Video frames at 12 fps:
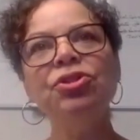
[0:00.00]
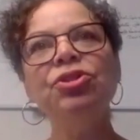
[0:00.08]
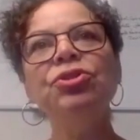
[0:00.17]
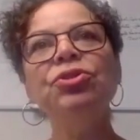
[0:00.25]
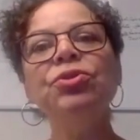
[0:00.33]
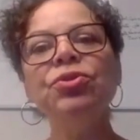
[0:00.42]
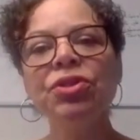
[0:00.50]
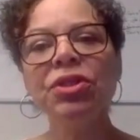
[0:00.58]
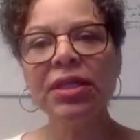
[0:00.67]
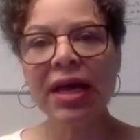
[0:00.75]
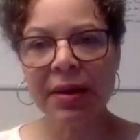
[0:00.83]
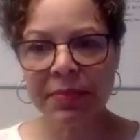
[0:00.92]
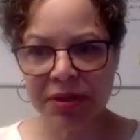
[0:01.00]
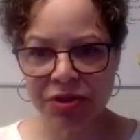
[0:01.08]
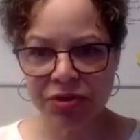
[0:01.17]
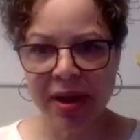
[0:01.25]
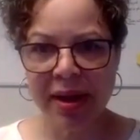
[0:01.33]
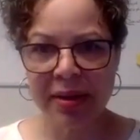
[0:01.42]
choose to not be
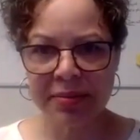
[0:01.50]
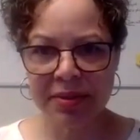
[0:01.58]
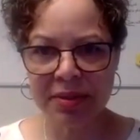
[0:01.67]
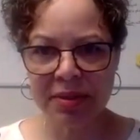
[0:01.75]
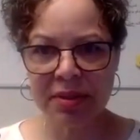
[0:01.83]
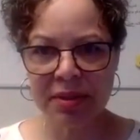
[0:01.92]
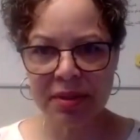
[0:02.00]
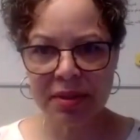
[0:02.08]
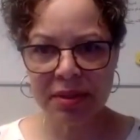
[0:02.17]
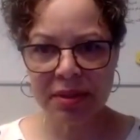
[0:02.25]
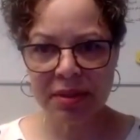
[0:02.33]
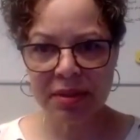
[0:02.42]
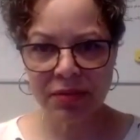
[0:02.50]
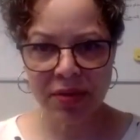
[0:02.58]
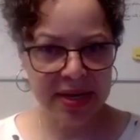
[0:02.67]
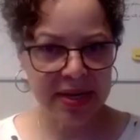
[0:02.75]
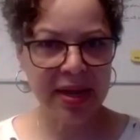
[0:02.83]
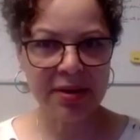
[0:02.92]
trapped
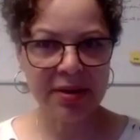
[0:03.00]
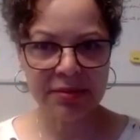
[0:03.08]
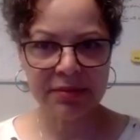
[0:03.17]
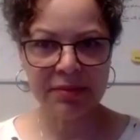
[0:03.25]
right now,